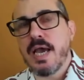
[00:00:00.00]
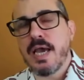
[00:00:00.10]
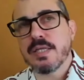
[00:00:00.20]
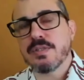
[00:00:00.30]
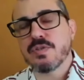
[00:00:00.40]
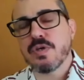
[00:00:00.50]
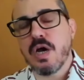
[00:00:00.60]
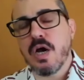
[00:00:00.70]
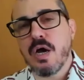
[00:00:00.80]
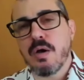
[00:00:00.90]
and
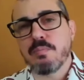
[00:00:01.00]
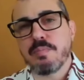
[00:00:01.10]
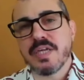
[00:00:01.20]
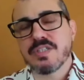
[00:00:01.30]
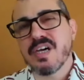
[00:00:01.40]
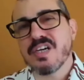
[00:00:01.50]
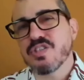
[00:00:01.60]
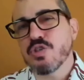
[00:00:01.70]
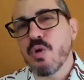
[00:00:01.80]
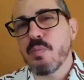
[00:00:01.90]
um, but it's
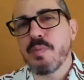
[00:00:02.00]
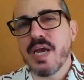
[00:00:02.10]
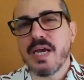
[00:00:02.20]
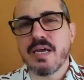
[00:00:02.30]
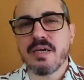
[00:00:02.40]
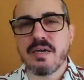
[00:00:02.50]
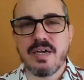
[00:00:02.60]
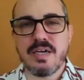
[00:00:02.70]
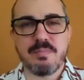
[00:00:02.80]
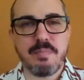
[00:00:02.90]
not so big
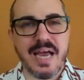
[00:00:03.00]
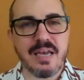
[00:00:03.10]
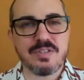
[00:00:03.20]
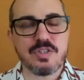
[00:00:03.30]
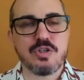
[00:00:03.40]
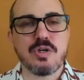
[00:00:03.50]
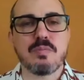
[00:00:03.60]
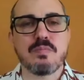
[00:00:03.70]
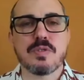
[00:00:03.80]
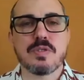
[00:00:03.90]
in balance
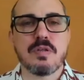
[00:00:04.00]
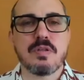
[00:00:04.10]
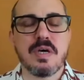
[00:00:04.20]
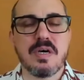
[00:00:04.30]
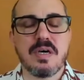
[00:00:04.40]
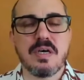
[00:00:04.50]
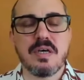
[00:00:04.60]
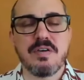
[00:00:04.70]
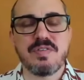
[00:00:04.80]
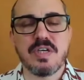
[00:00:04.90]
terms that
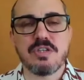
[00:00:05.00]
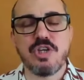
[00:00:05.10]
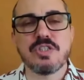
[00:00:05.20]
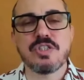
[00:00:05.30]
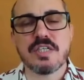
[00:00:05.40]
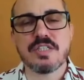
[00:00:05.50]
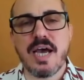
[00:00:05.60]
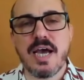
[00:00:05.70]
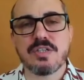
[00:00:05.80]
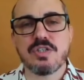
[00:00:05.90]
if the exchange gets
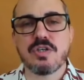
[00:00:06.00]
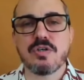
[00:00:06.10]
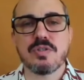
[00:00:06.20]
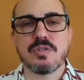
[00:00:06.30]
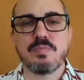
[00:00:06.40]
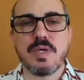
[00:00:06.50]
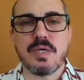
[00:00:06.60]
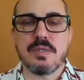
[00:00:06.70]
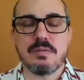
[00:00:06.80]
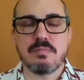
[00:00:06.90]
hacked, you're going to
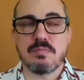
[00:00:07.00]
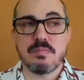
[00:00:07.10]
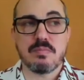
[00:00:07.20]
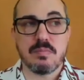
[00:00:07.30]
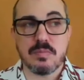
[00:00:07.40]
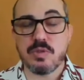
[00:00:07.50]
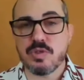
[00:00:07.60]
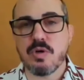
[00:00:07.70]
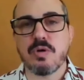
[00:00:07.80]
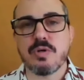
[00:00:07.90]
be
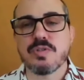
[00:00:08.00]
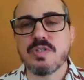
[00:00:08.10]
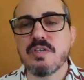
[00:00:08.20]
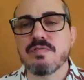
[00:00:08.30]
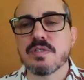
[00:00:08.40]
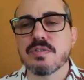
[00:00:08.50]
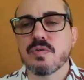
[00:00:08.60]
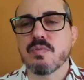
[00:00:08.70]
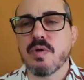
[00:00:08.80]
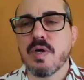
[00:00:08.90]
losing all your
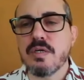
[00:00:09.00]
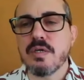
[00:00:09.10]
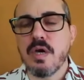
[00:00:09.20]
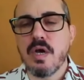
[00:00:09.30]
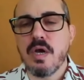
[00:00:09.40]
savings right?